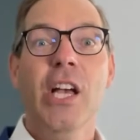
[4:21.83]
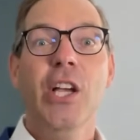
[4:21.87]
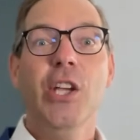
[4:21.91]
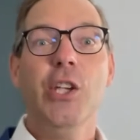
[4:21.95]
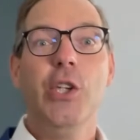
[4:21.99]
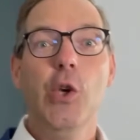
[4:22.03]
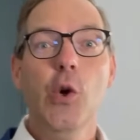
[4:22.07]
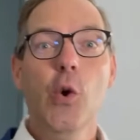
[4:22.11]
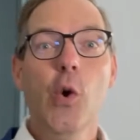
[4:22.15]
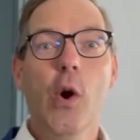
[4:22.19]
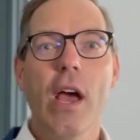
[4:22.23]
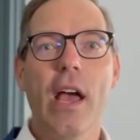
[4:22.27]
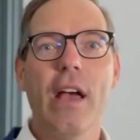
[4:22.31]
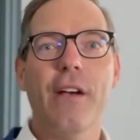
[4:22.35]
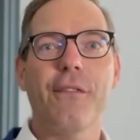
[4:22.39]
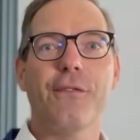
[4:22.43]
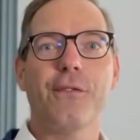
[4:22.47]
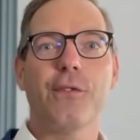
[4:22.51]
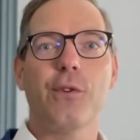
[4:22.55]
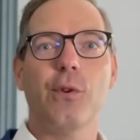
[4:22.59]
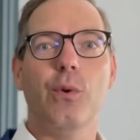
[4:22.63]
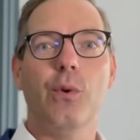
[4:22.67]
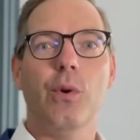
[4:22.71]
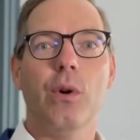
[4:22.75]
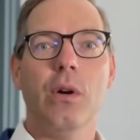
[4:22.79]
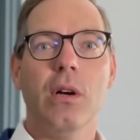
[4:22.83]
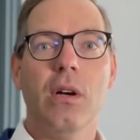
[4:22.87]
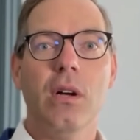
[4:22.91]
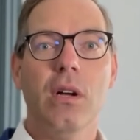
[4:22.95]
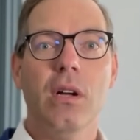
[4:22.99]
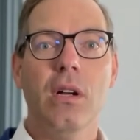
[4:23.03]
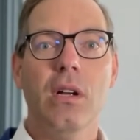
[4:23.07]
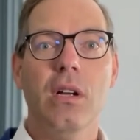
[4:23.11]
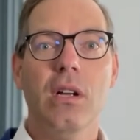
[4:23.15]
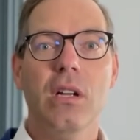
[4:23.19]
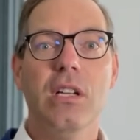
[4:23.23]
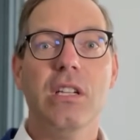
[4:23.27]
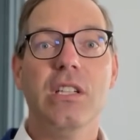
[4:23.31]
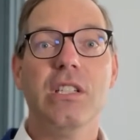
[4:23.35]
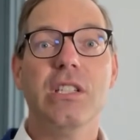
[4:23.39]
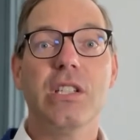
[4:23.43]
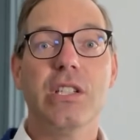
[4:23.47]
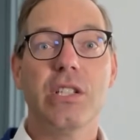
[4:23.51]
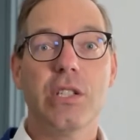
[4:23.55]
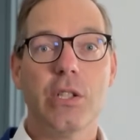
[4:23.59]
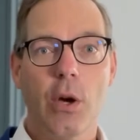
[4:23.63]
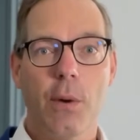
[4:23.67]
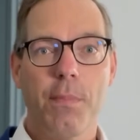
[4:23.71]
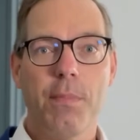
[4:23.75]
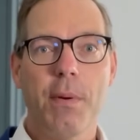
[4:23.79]
You have to
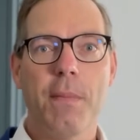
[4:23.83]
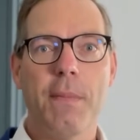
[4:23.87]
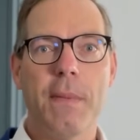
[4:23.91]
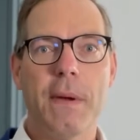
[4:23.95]
stop a